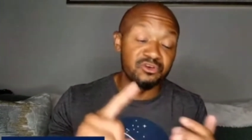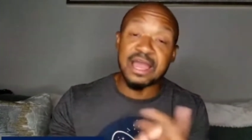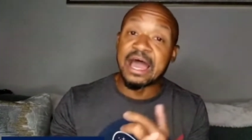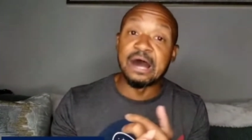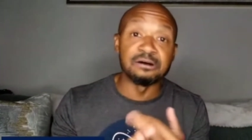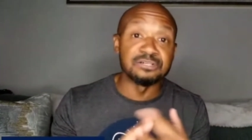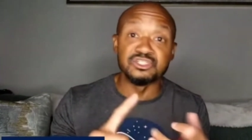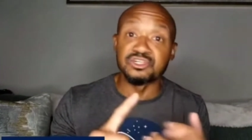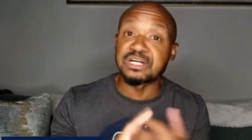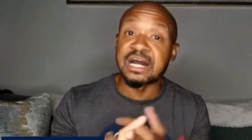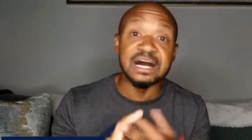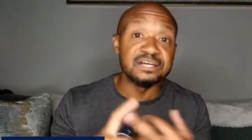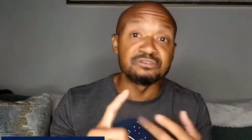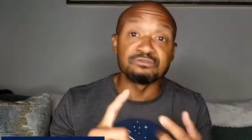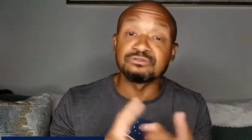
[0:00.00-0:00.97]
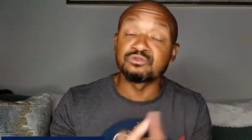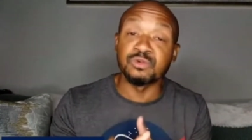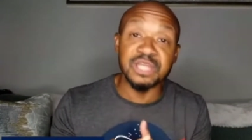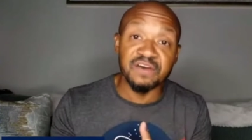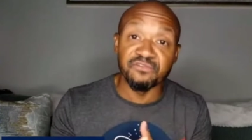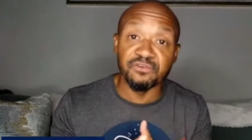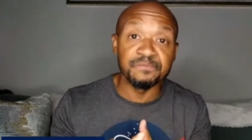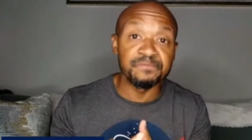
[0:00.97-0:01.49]
your house, your condos,
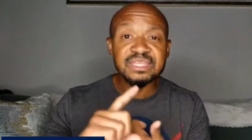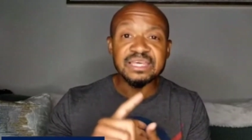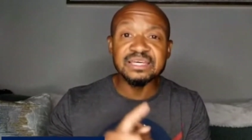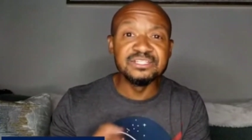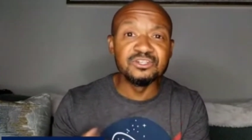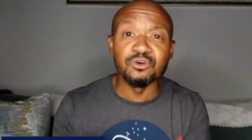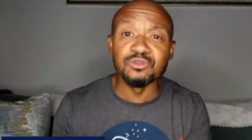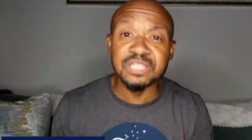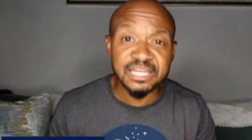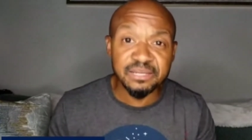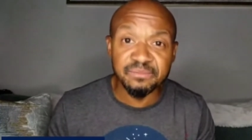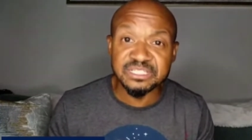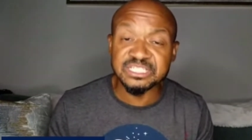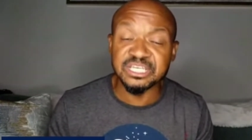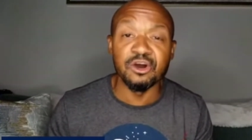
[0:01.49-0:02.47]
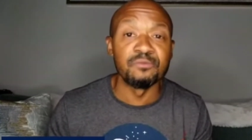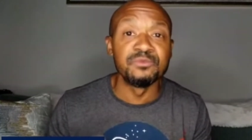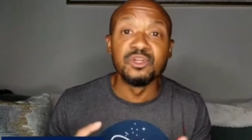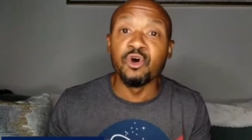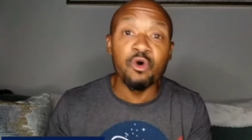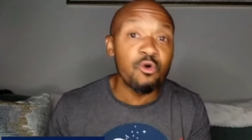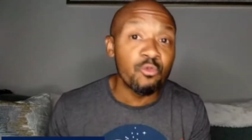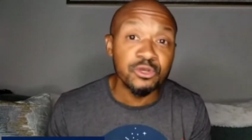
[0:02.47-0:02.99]
whatever you know, letting them into your home,
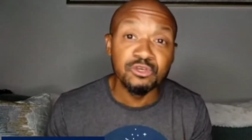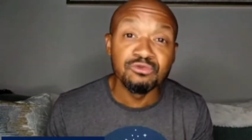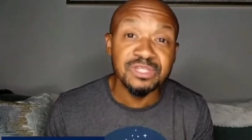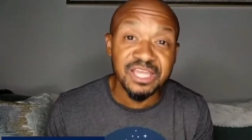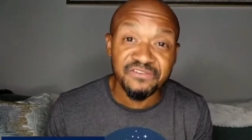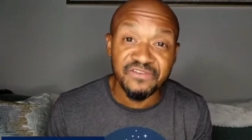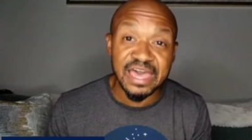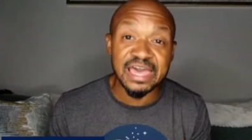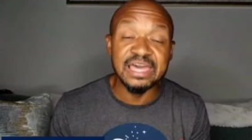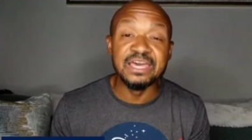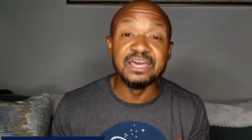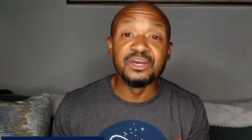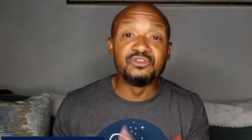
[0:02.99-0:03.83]
knowing where you live at.